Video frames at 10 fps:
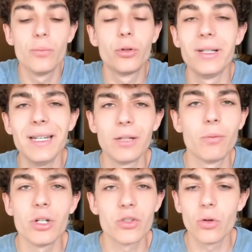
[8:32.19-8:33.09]
predict
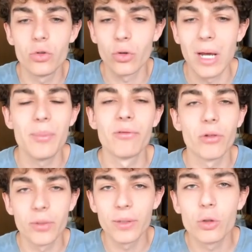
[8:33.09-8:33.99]
what is going to happen
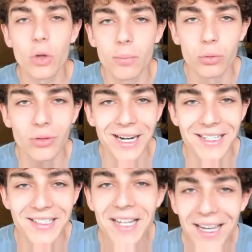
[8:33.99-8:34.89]
for the Bitcoin
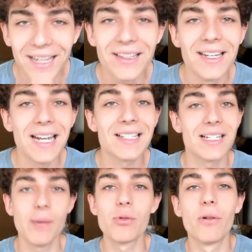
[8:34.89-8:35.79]
price in the next
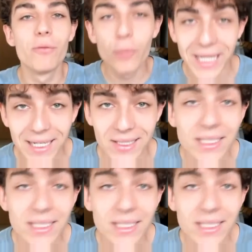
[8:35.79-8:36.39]
couple of weeks?